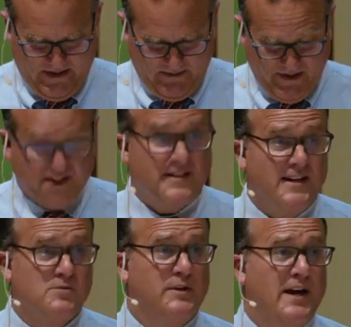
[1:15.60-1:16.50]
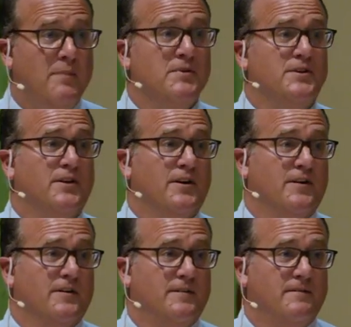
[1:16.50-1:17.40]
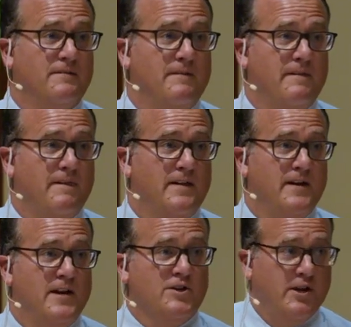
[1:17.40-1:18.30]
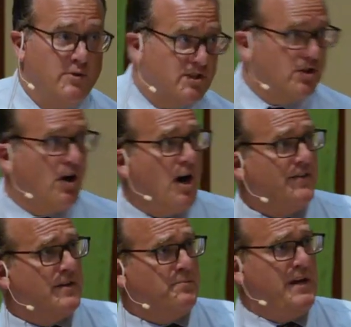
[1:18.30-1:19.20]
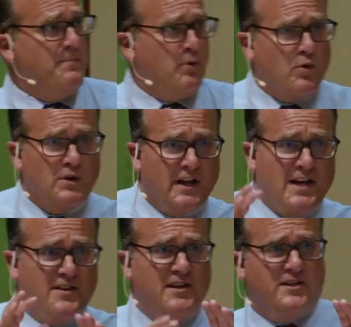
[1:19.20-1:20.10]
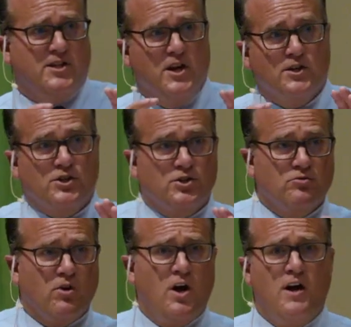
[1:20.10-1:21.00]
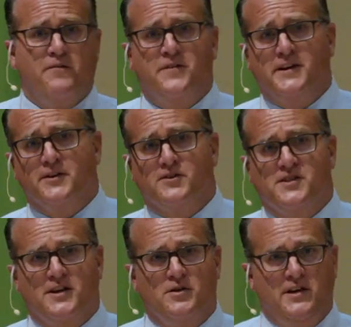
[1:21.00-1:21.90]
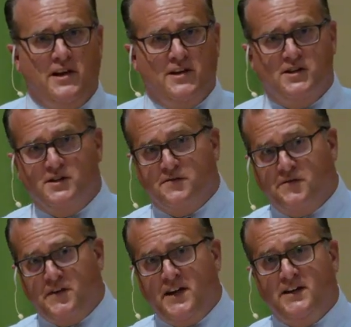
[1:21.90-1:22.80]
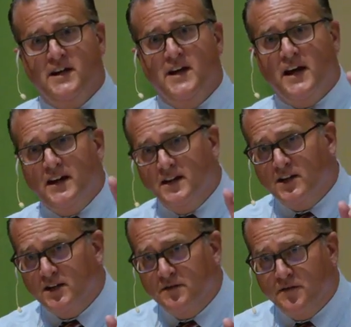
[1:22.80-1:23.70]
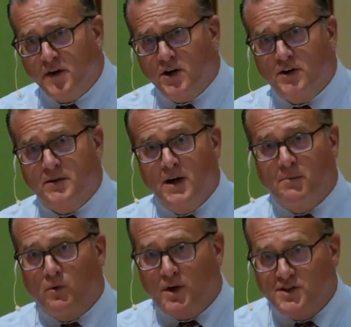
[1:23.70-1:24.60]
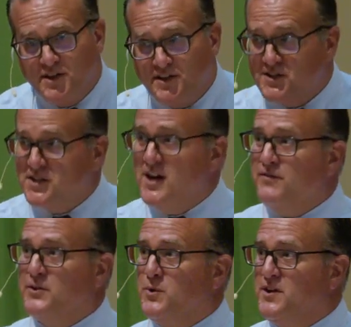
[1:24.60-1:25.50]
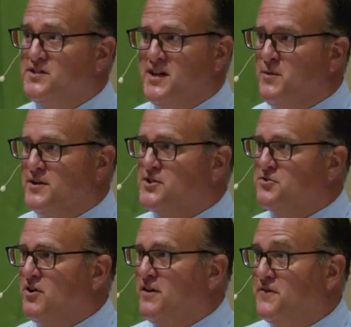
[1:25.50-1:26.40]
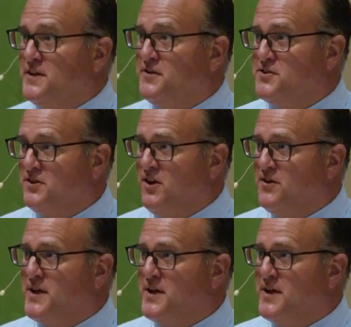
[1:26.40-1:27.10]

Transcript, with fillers: Because that's what happened to her. She was taught that people were like these straw figures that you needed to defeat and convert. But what she discovered was they weren't straw figures at all.